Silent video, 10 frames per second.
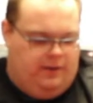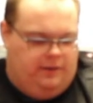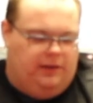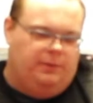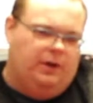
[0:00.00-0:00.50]

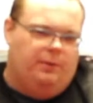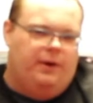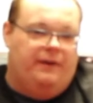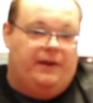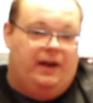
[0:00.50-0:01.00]

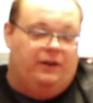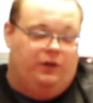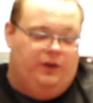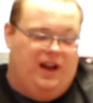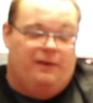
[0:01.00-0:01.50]
WWF
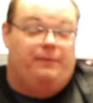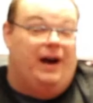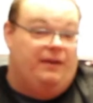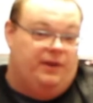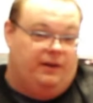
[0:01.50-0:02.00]
Attitude got a
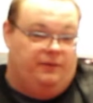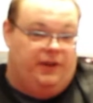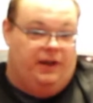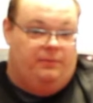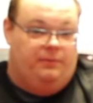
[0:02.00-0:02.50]
5 out of
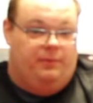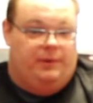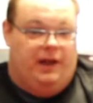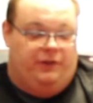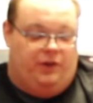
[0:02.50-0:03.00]
10 from
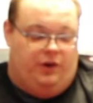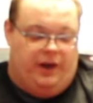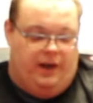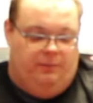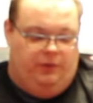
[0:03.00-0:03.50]
Last Call
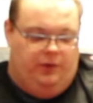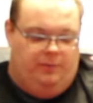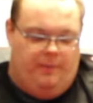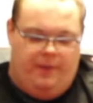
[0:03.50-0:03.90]
Games.